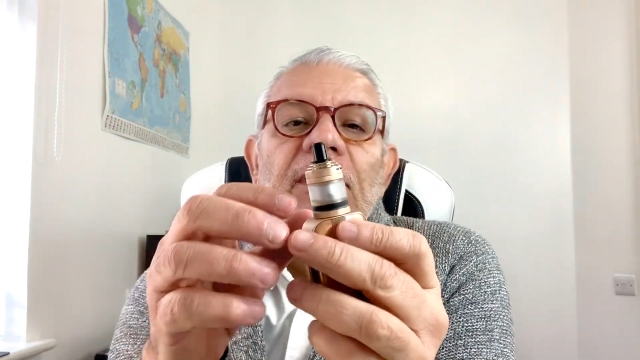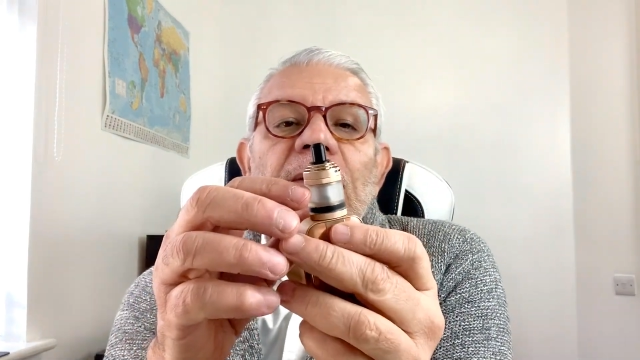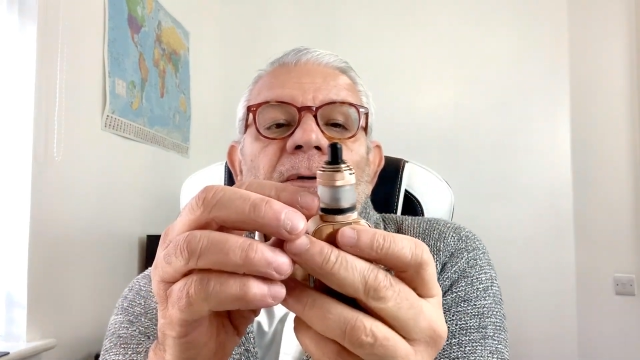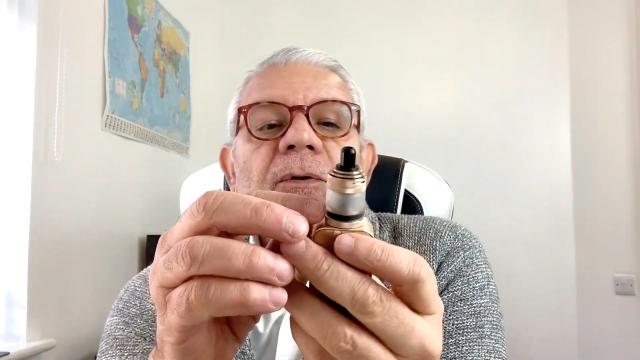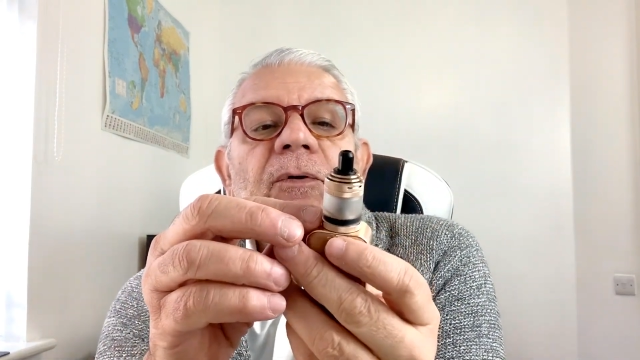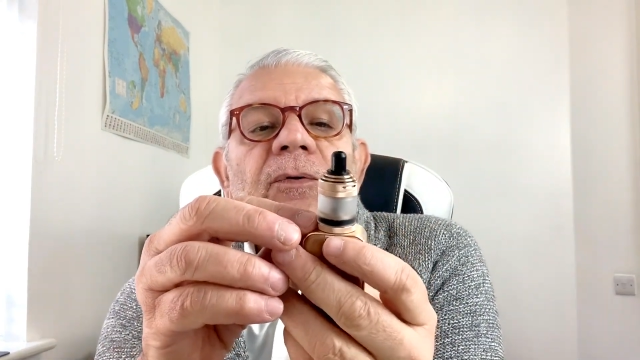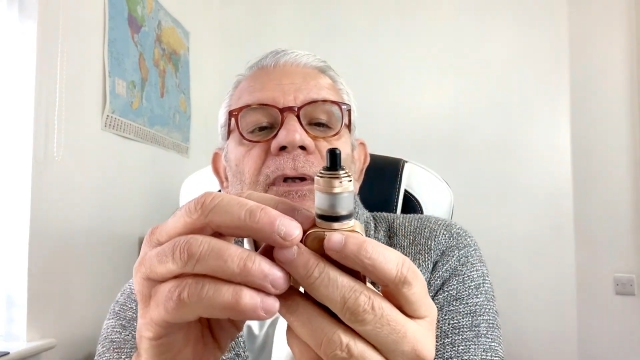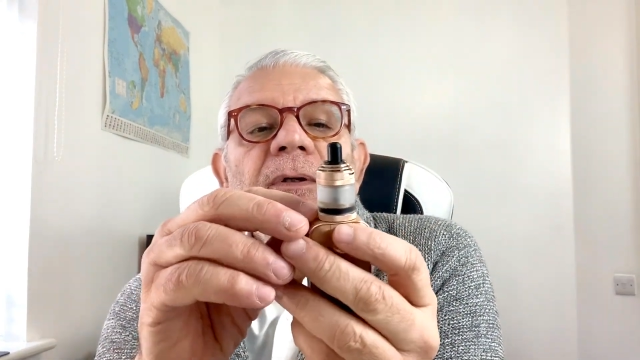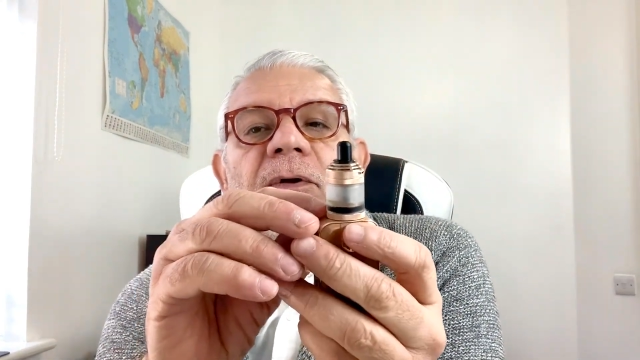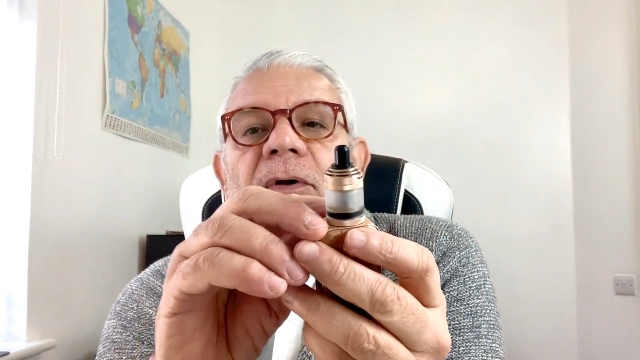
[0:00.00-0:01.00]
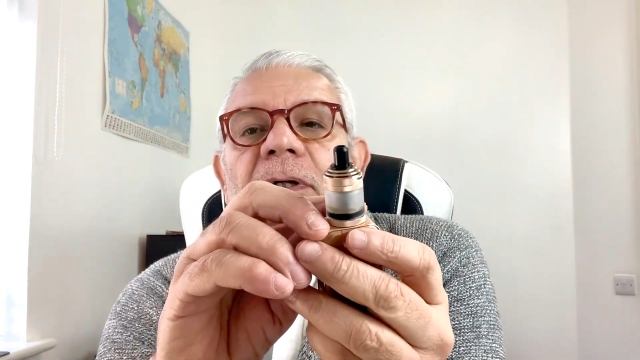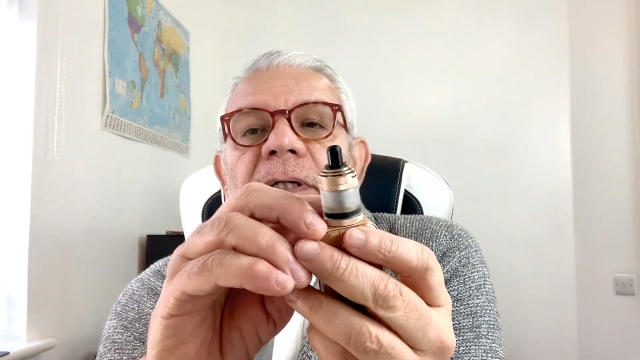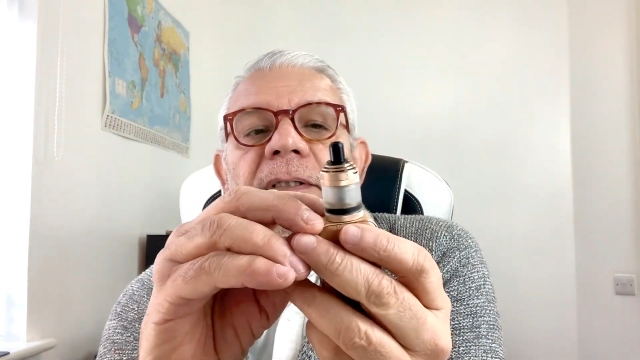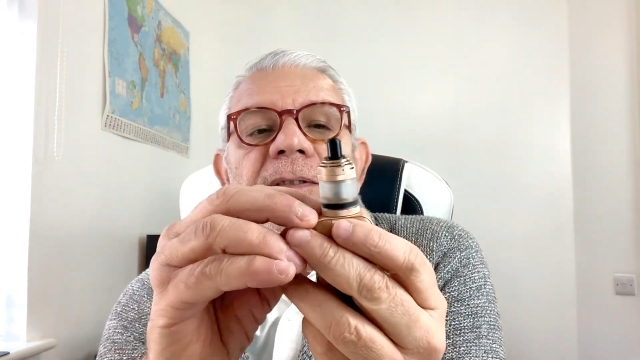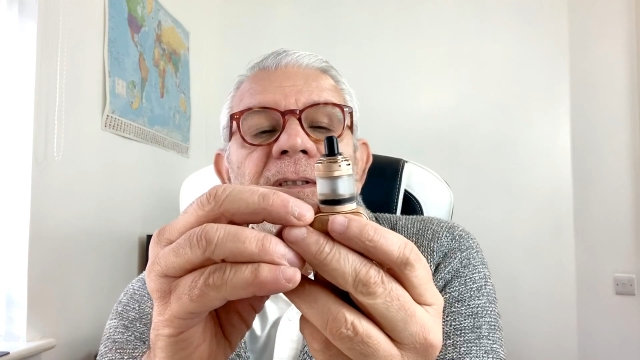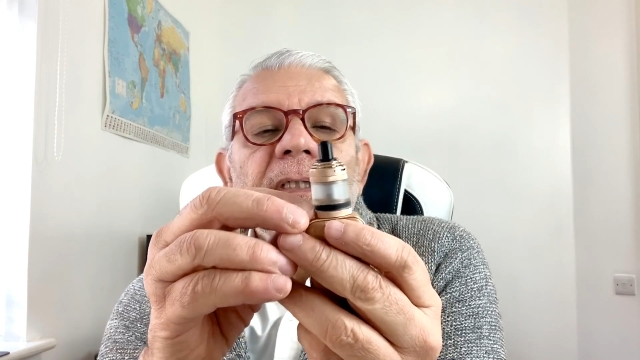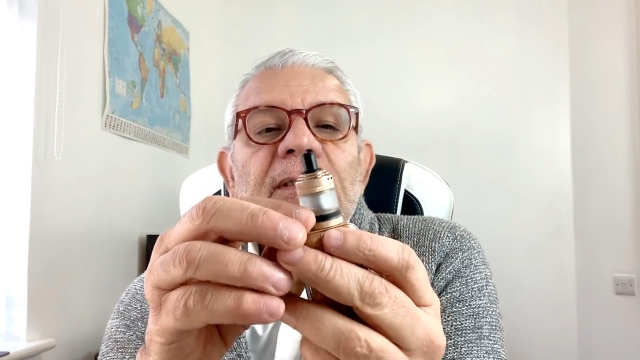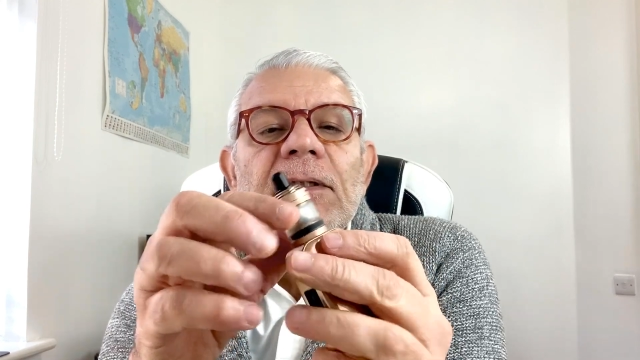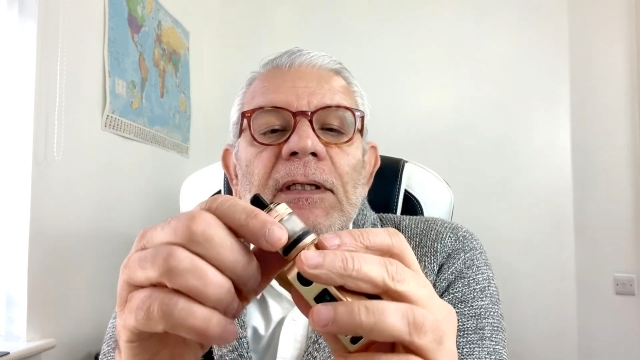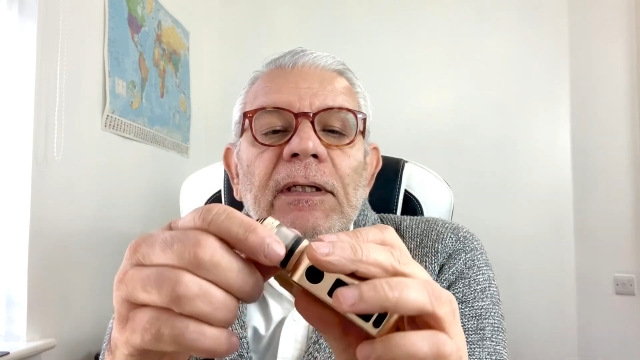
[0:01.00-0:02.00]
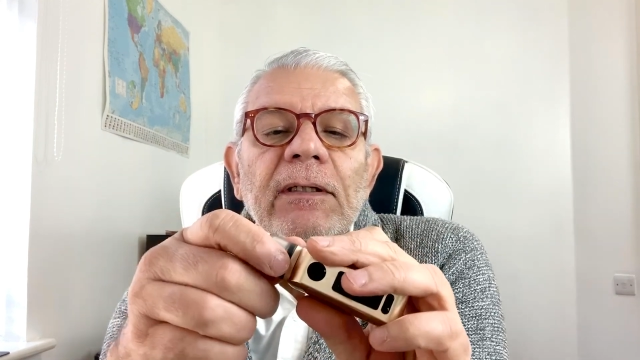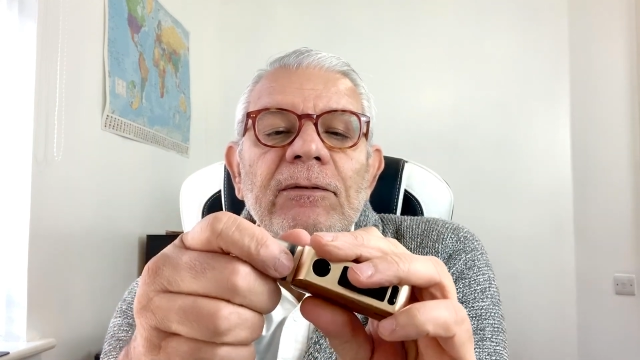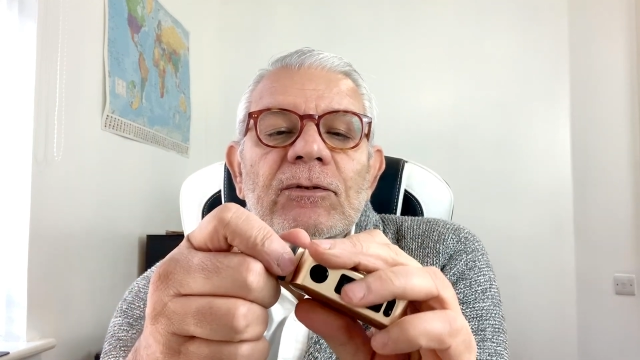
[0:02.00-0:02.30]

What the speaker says: You got the knurling, as I said there.